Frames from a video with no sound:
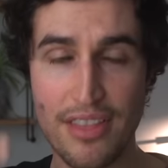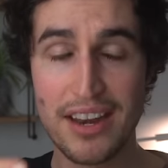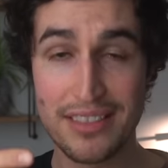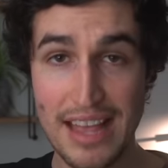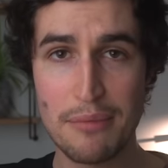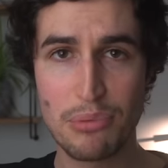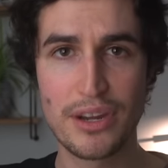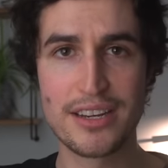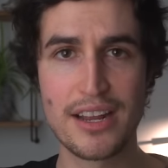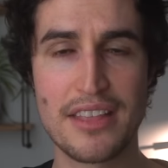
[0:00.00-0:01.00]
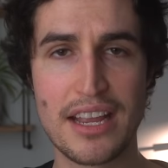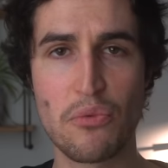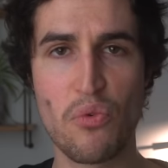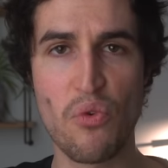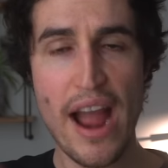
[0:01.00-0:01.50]
Then at that point, they
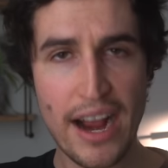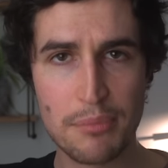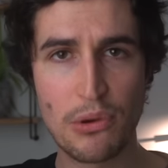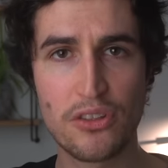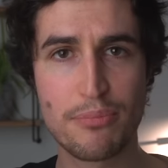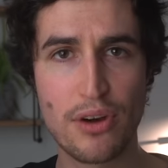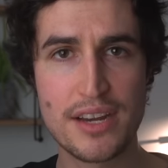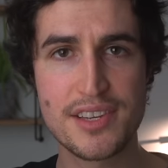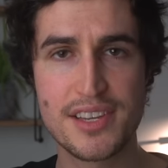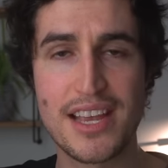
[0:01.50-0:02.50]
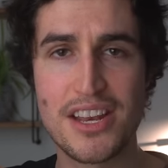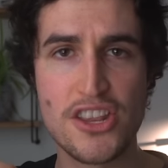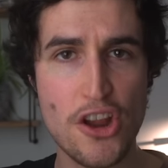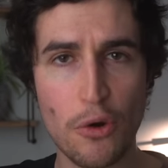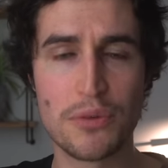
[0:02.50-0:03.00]
can rack up all the prices
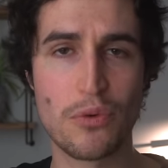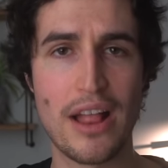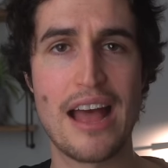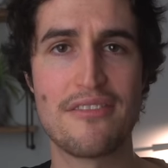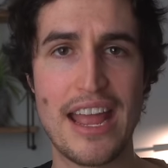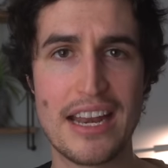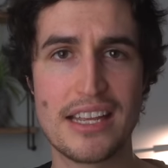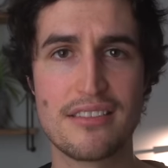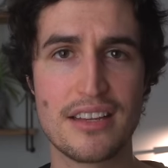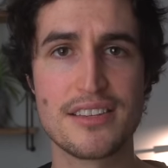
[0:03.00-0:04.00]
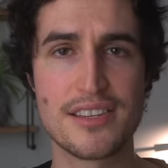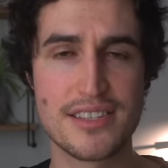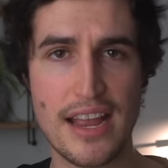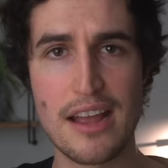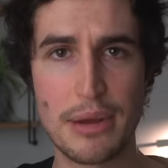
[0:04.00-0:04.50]
and no one will have anything to
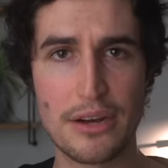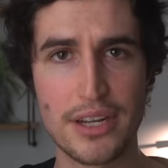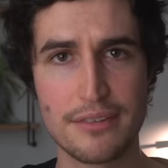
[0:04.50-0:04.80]
say about